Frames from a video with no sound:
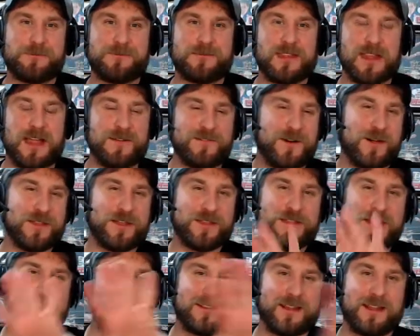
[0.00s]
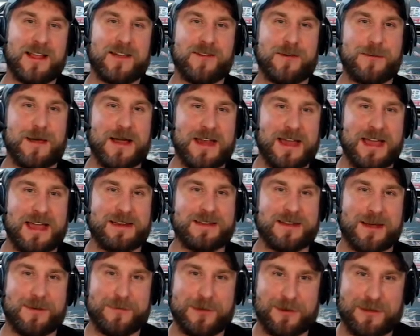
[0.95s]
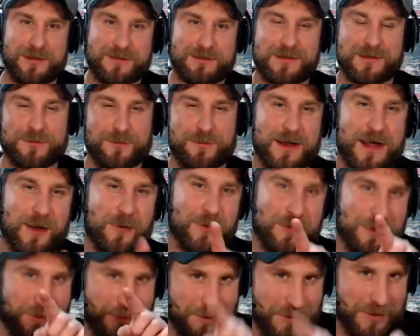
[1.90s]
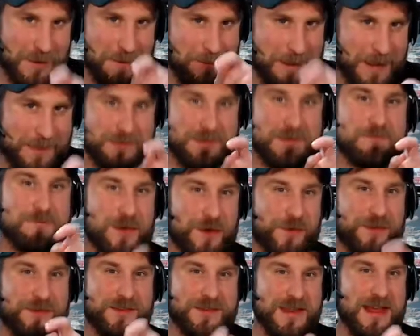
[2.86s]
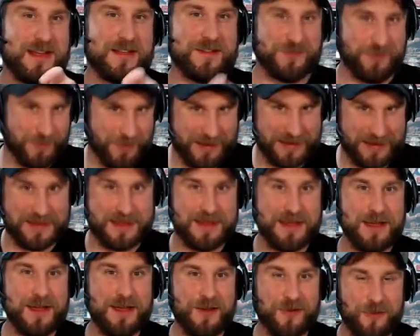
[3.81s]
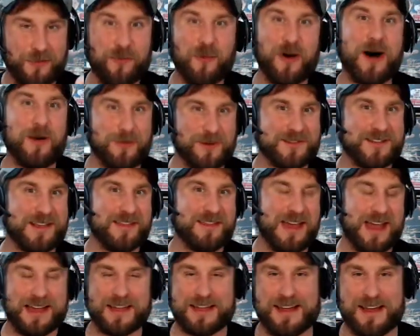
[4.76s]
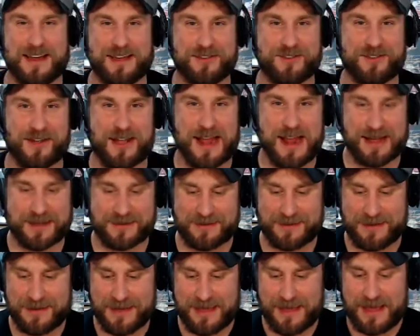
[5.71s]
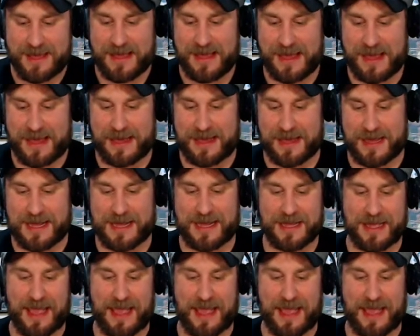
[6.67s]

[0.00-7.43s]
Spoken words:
of all the things I love about AEW, this is what I want to learn about the most next week. What was in that contract? And